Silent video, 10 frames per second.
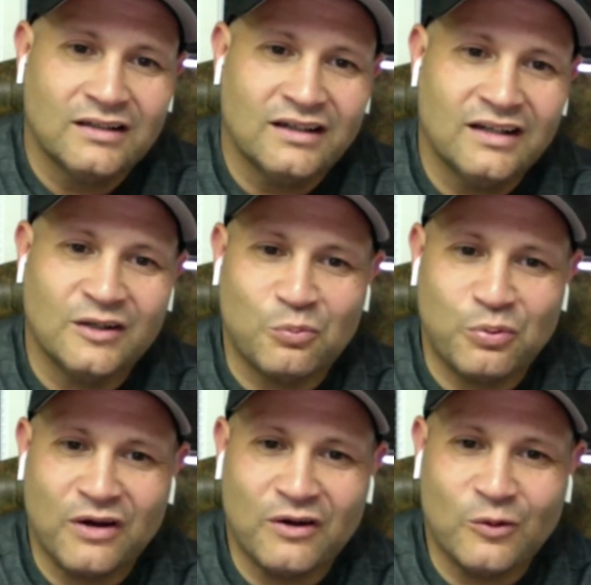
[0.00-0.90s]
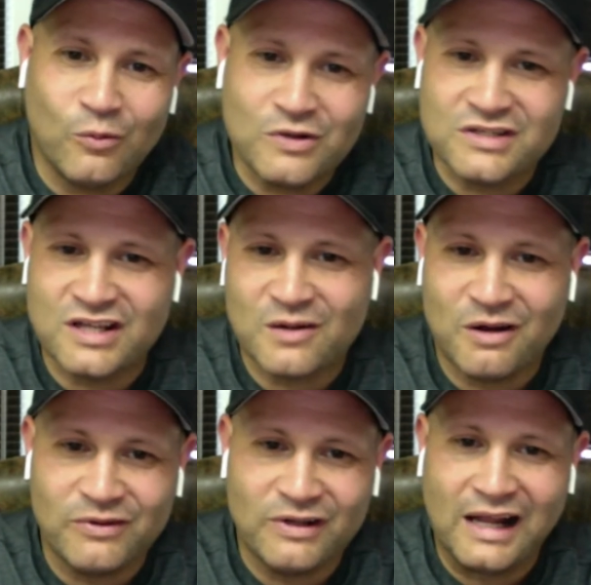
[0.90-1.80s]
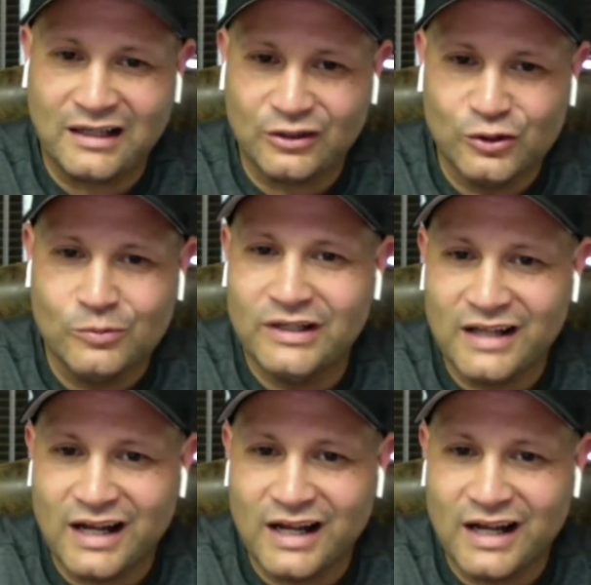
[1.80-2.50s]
And compare it to what we said about Ven-Allen Lubin in